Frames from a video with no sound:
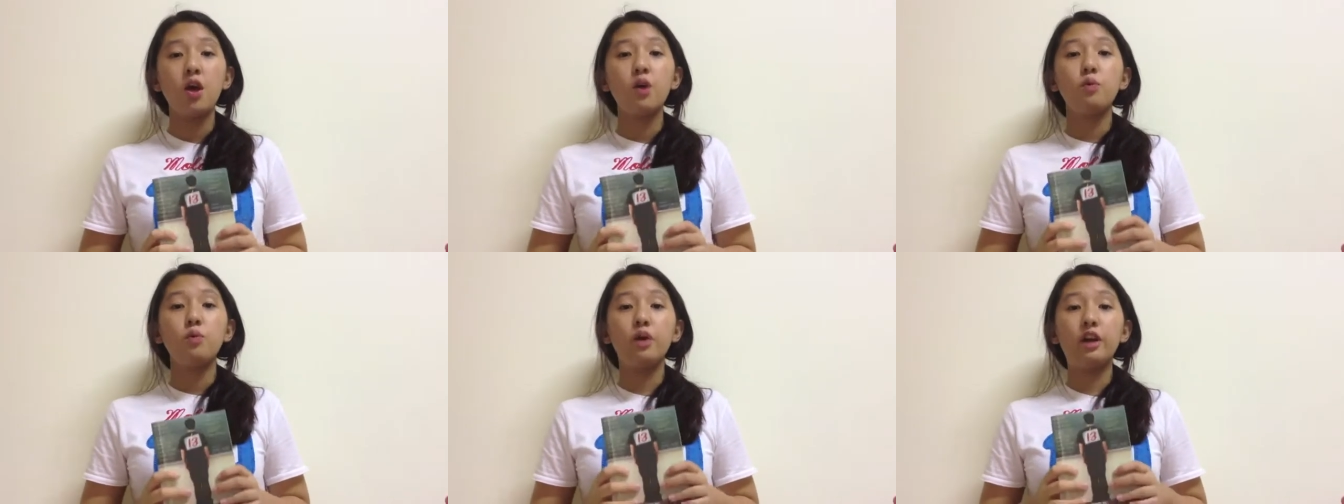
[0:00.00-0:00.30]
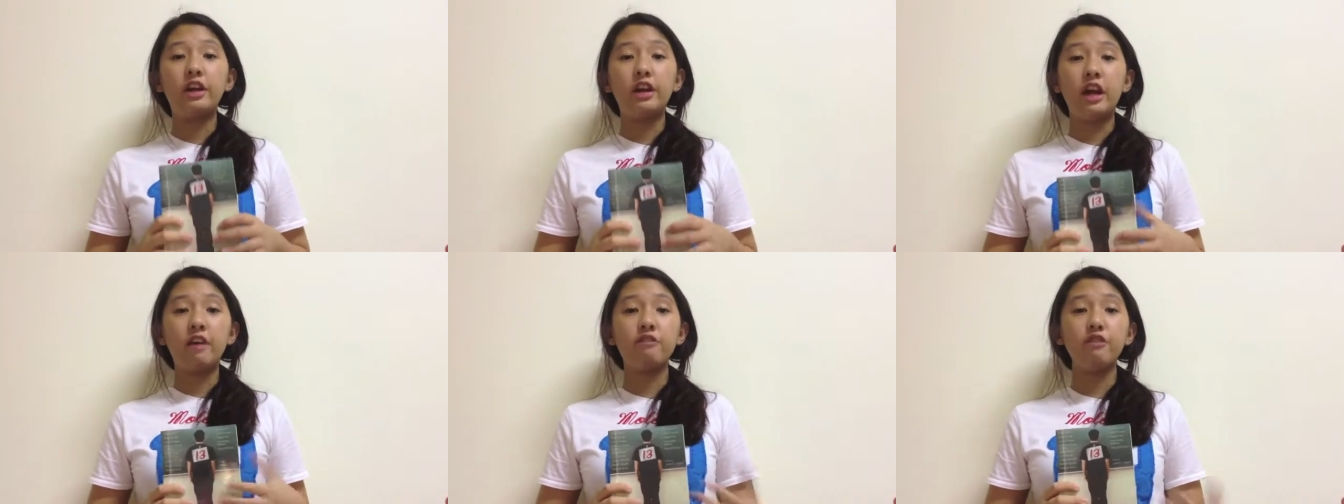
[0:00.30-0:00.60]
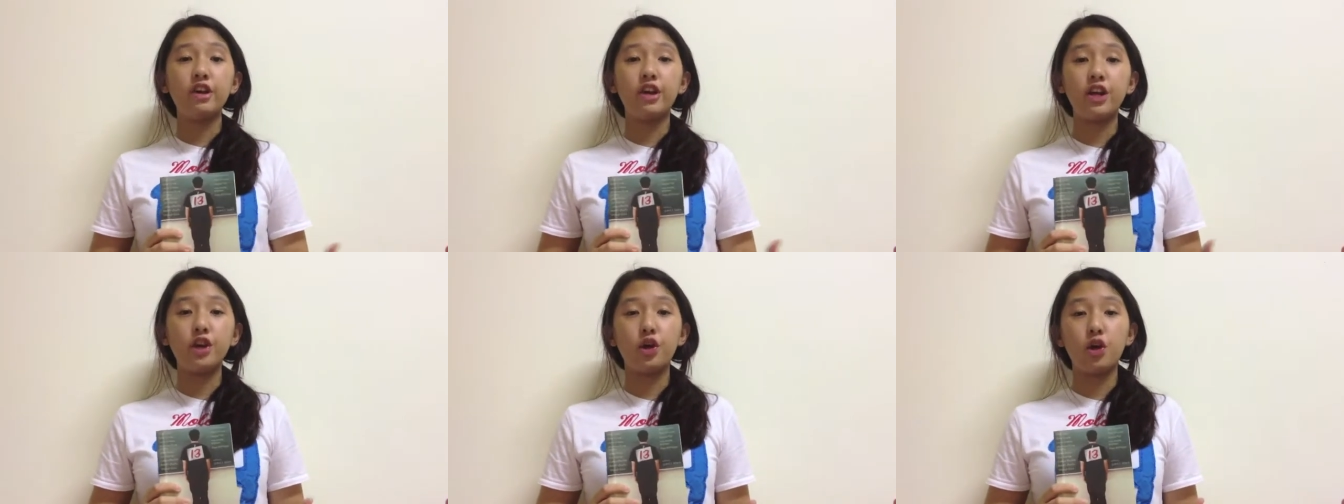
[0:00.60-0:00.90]

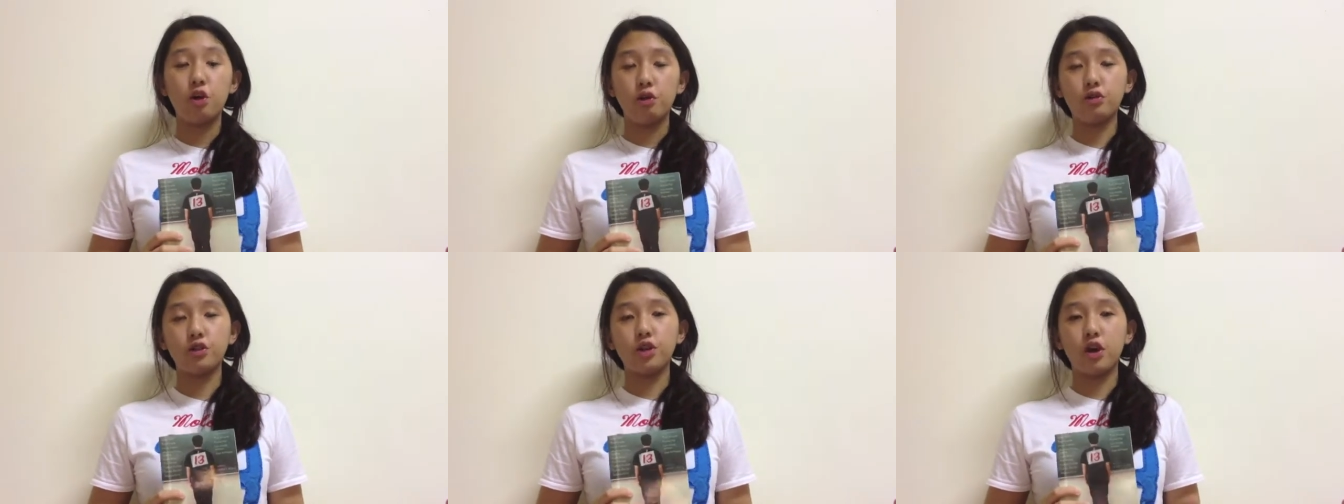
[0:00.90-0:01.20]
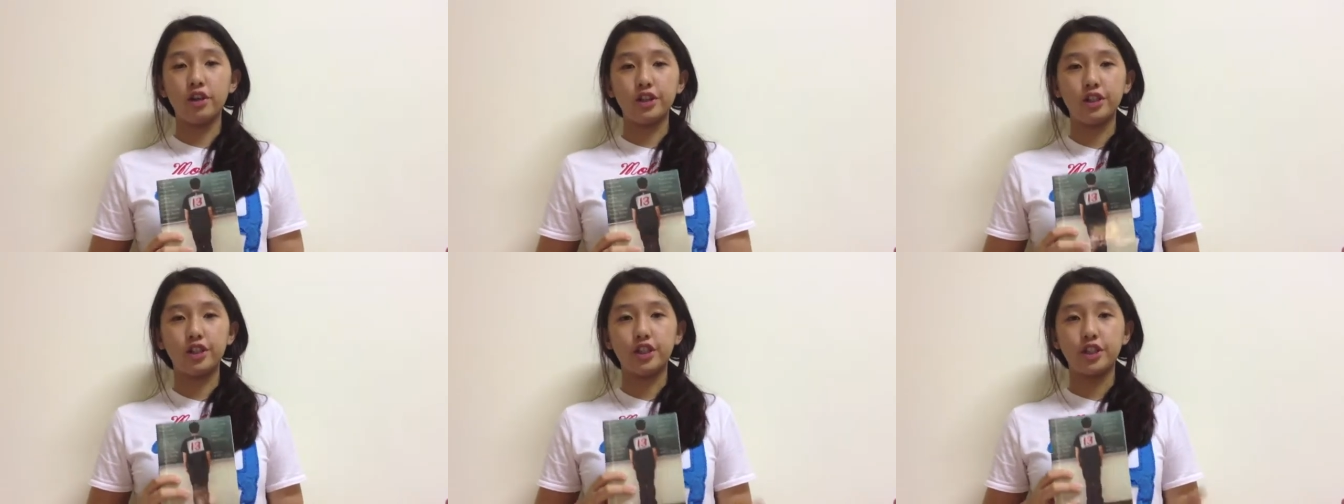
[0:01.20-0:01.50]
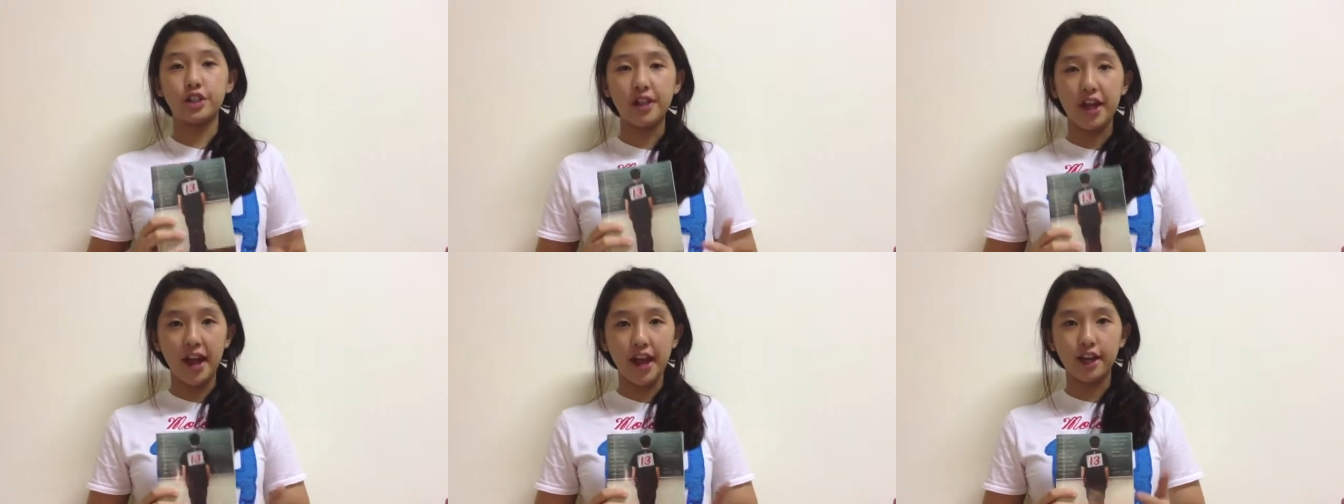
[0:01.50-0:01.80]
Whenever he goes on
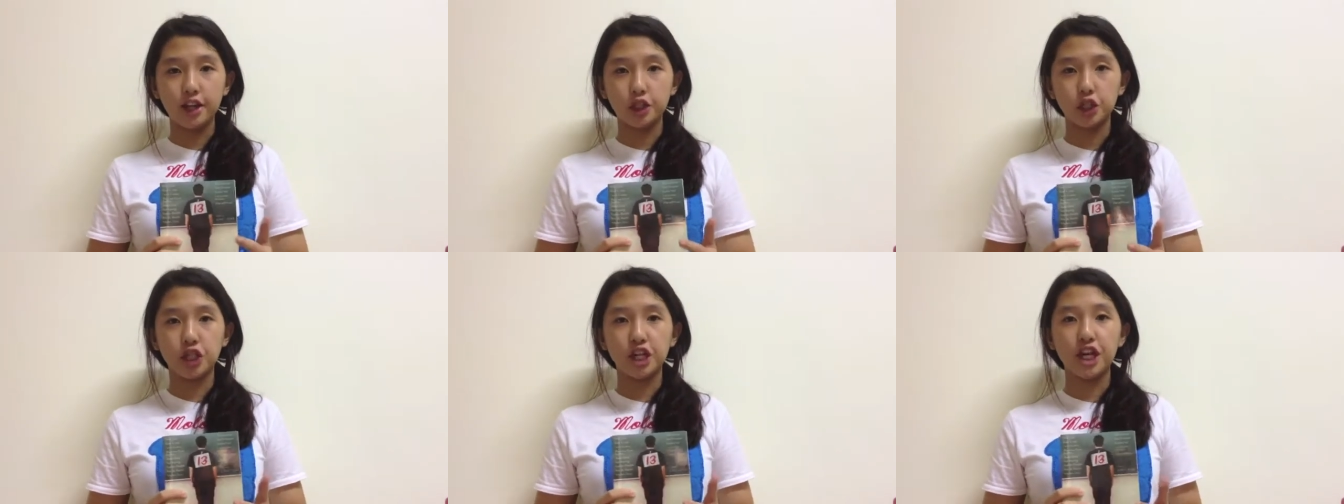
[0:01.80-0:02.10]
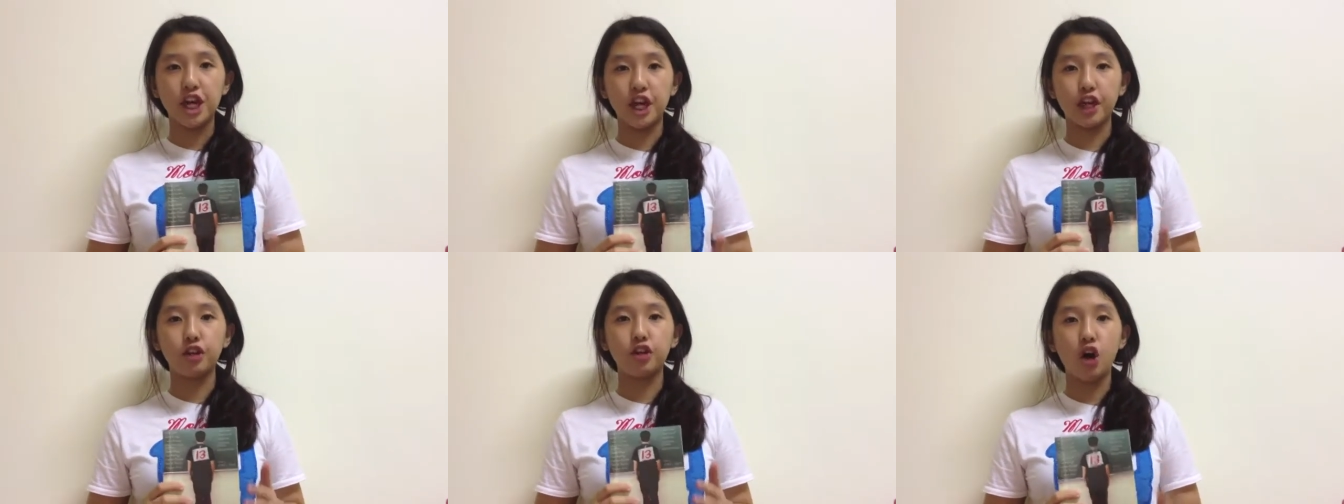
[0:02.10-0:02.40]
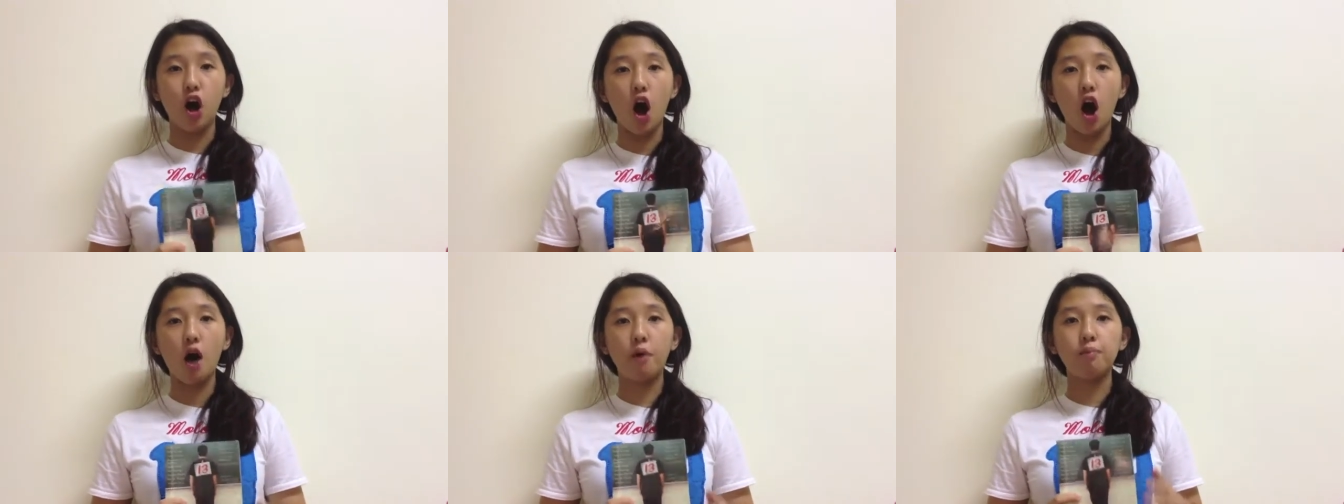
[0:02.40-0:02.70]
stage, he
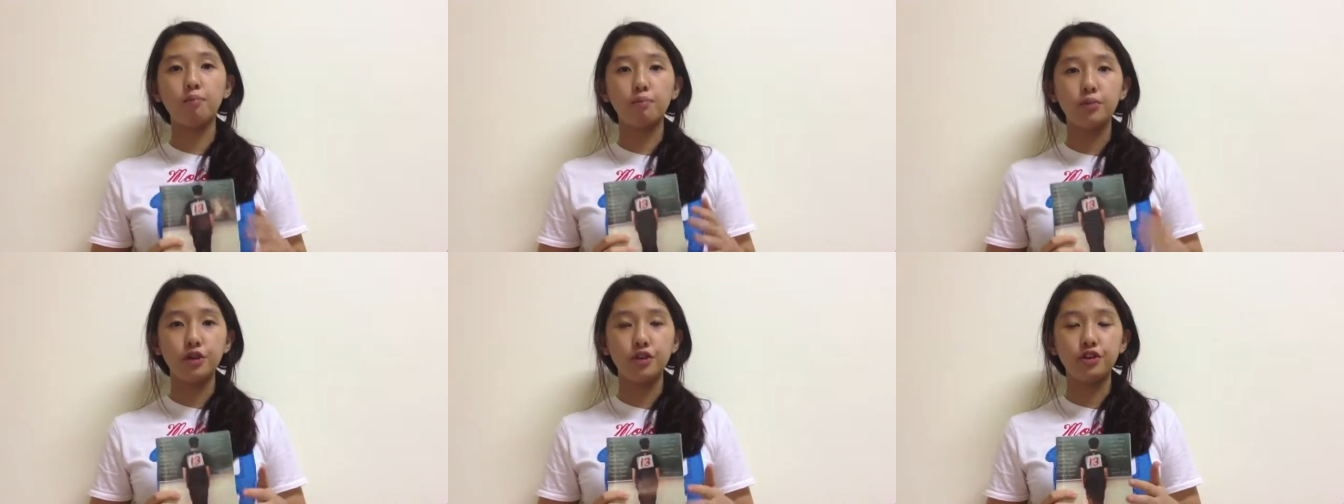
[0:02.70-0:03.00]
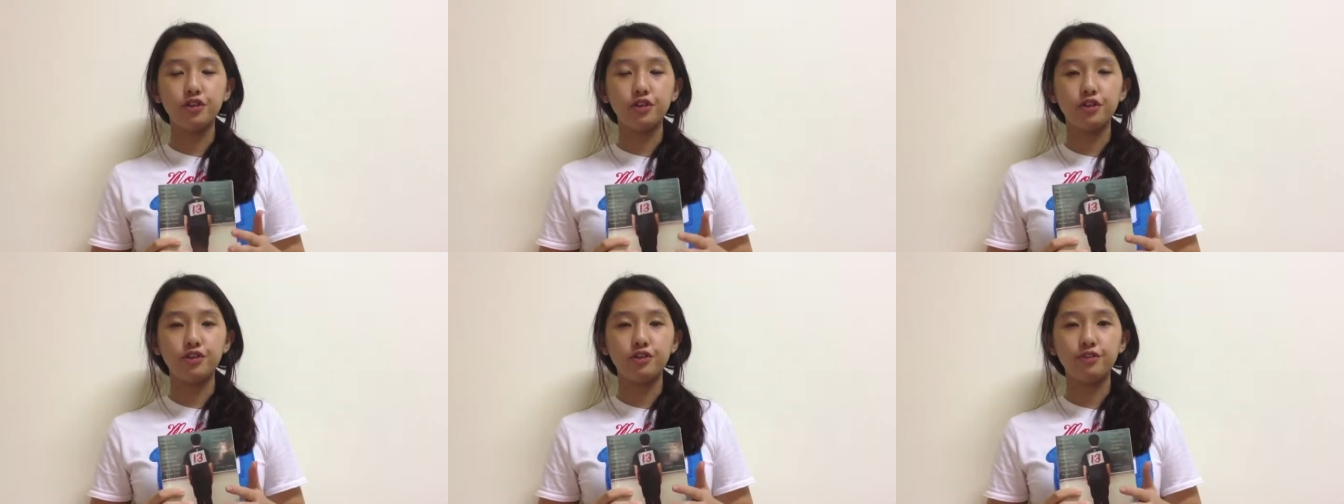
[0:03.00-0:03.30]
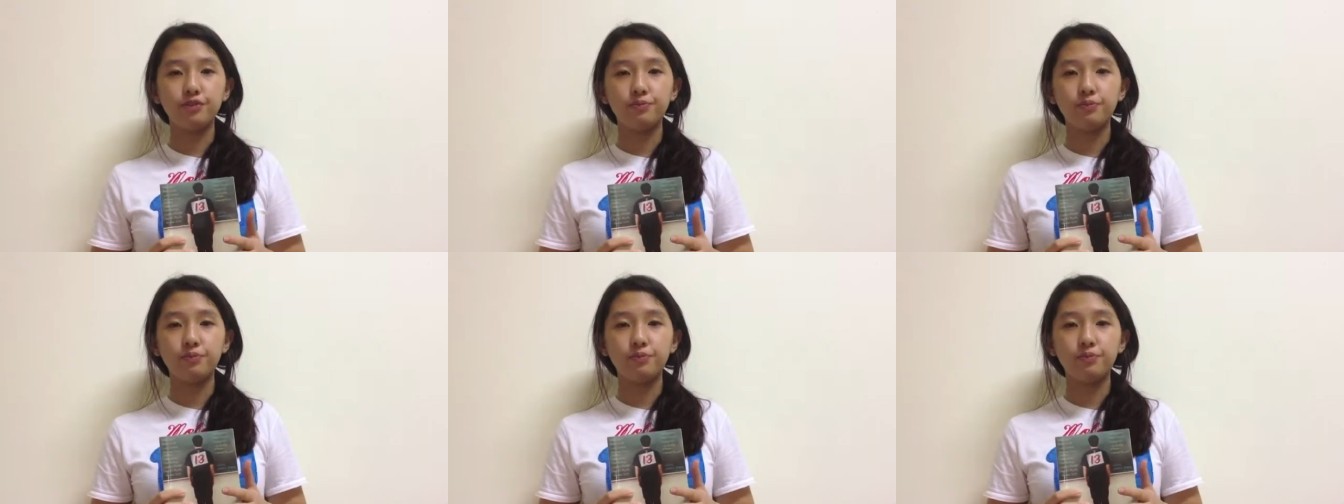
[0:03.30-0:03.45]
cannot move.